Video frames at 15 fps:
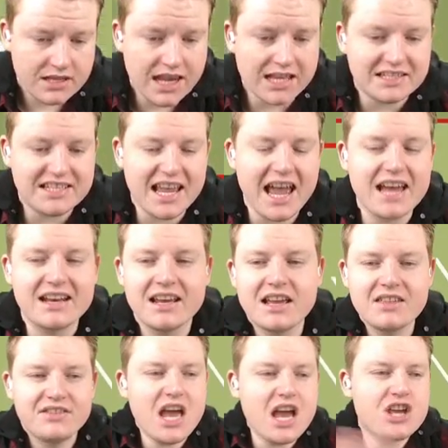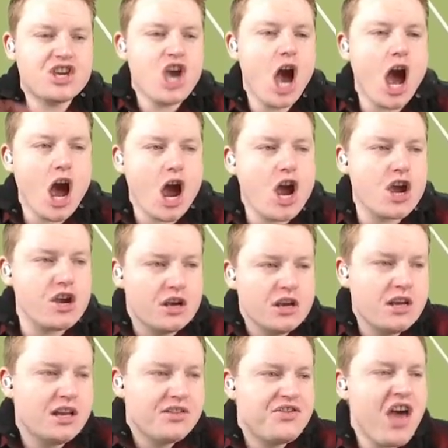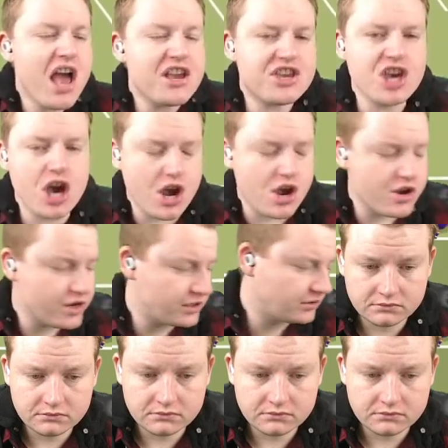Yeah, dead. Thank you. Thank you.